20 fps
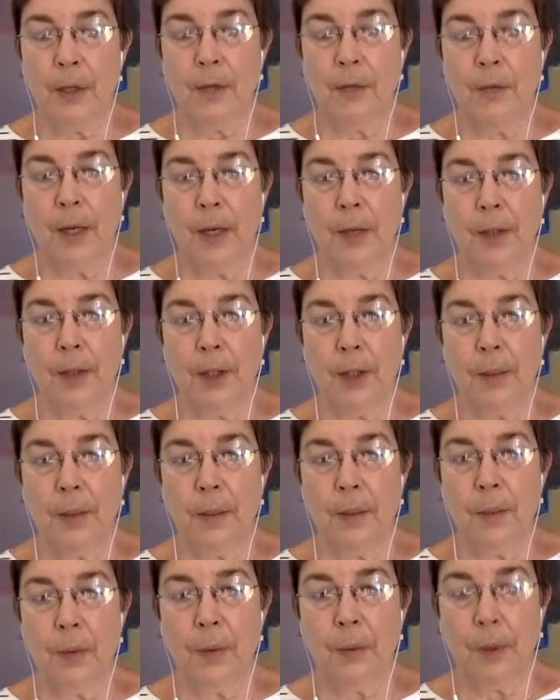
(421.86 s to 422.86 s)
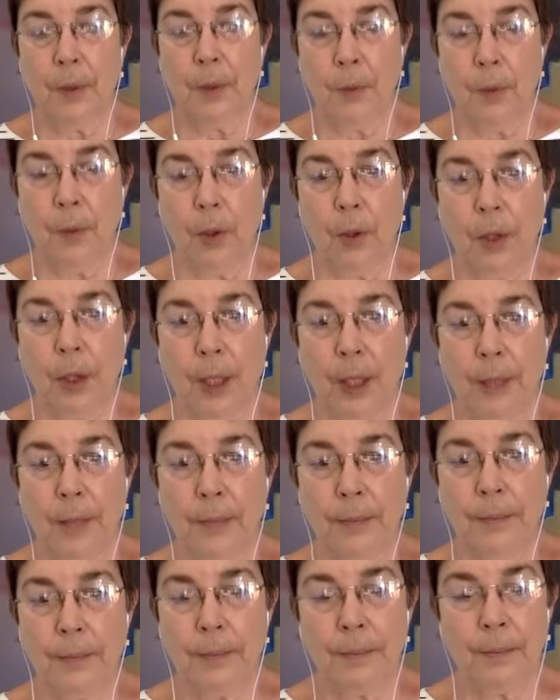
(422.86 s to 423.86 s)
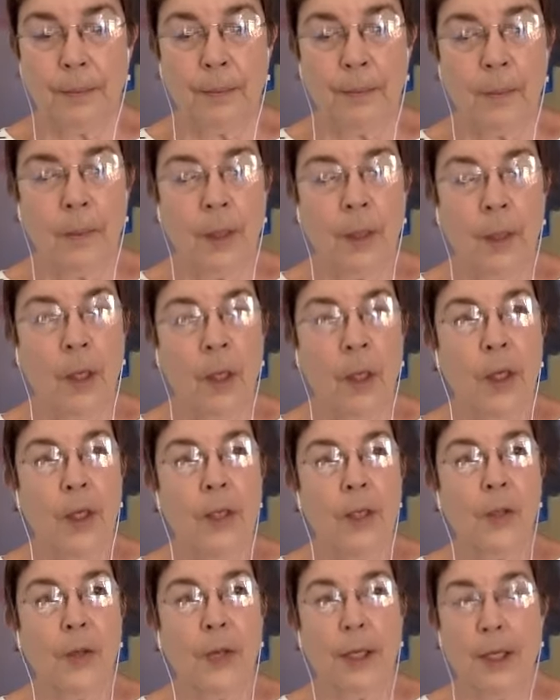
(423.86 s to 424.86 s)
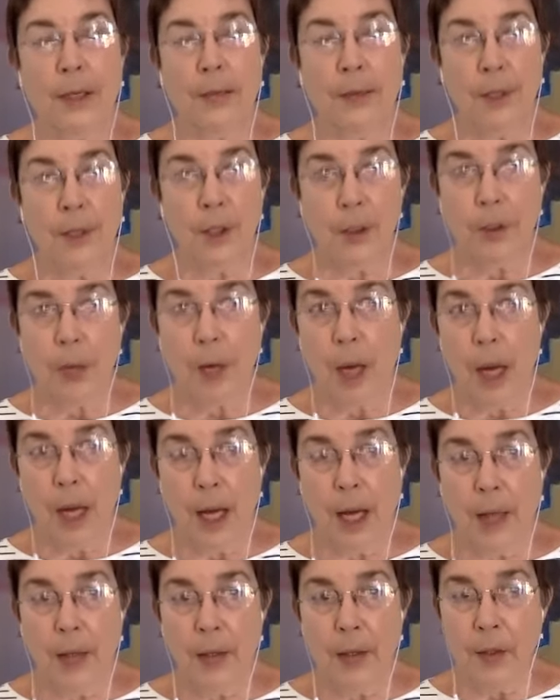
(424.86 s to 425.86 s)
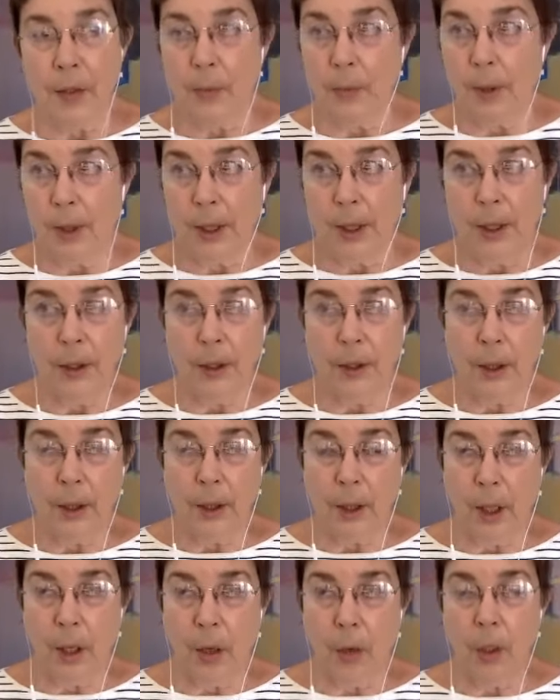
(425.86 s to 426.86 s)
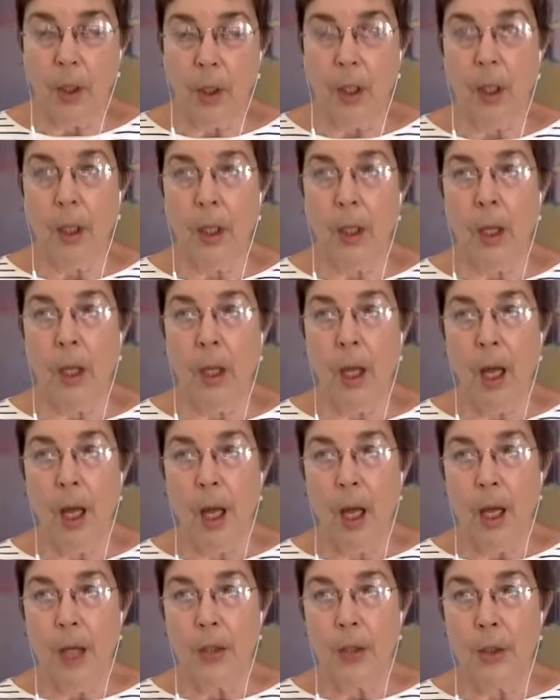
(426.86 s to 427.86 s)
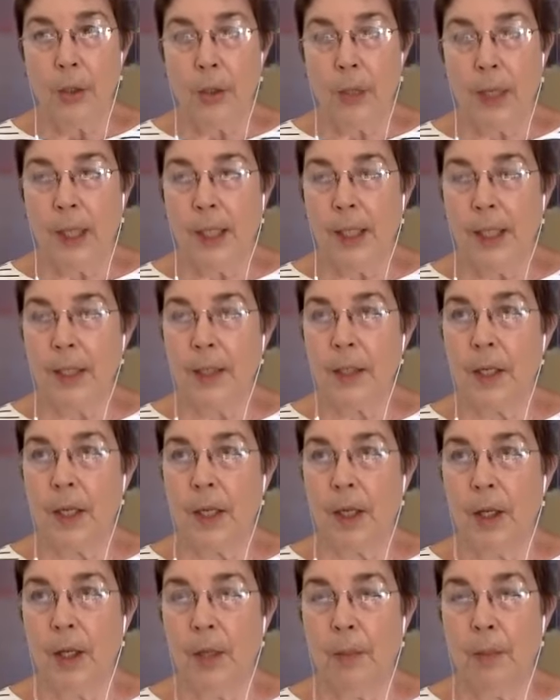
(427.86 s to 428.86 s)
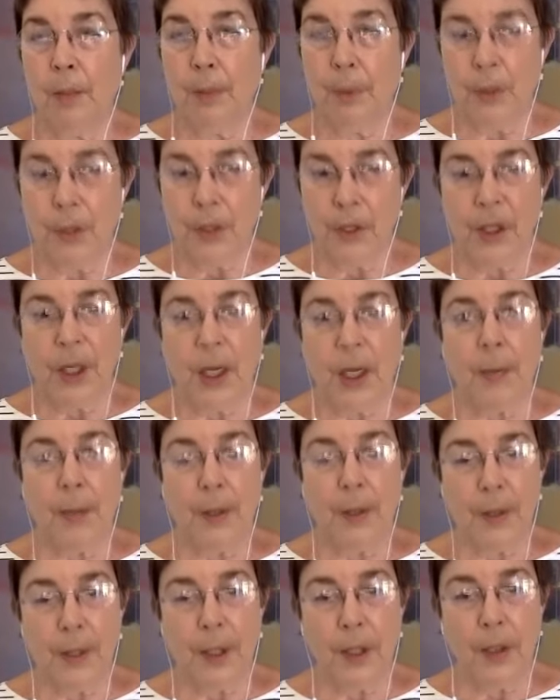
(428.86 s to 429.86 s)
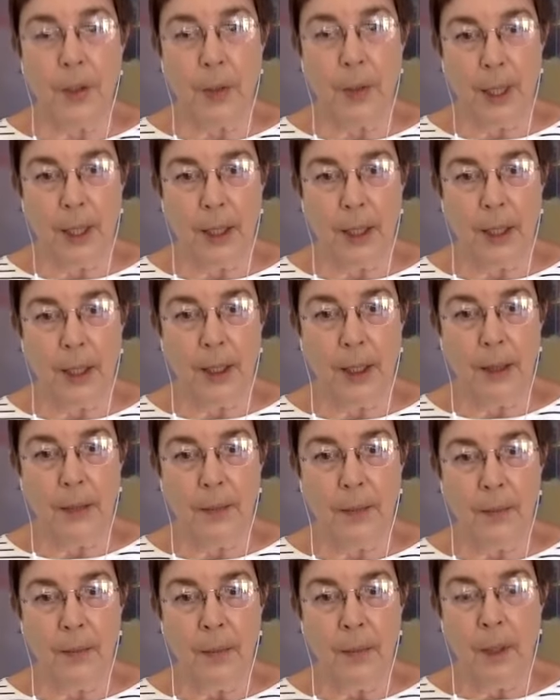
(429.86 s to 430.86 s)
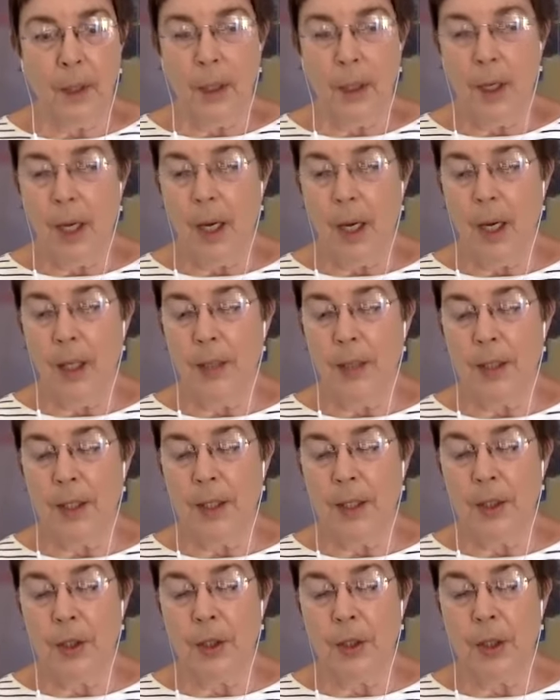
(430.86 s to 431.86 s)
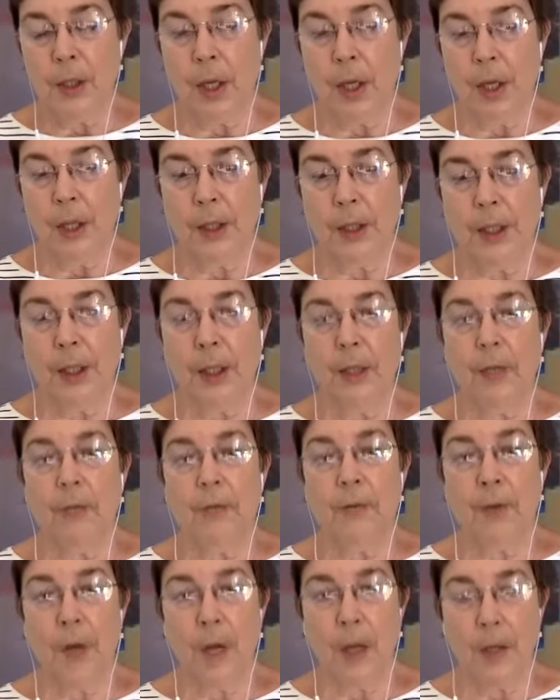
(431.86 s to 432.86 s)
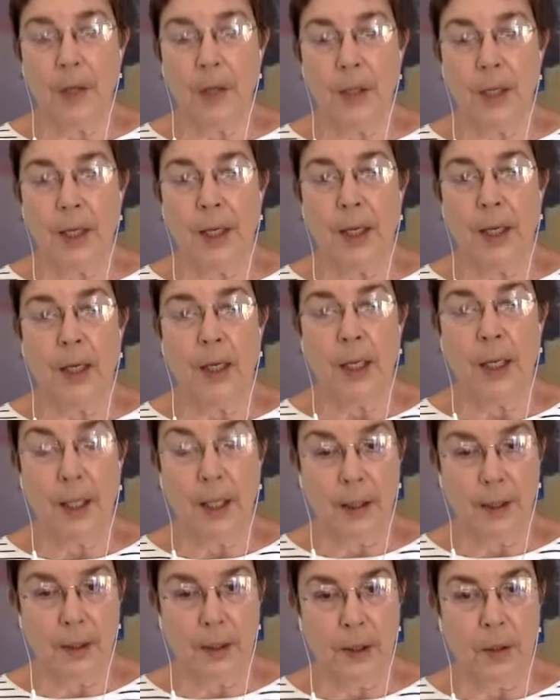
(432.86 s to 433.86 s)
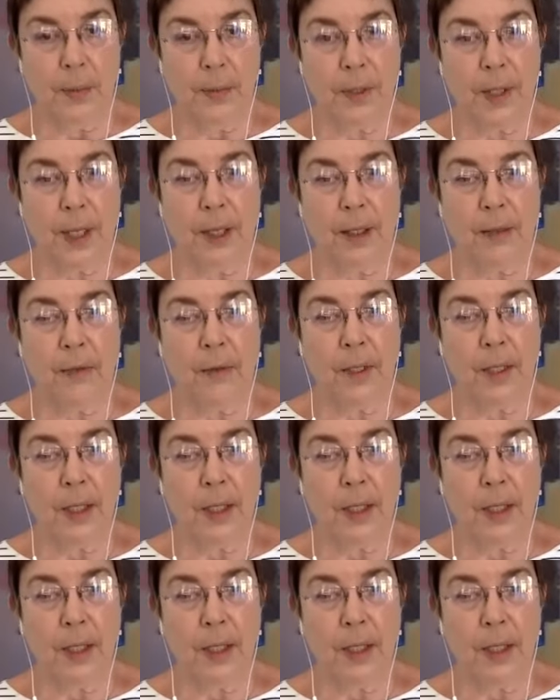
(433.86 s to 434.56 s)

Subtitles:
found it rewarding. So I gave it a try. There's a really good local training. It's called the Buddhist Chaplaincy Training. A teacher called Gil Fronsdale. It comes out of his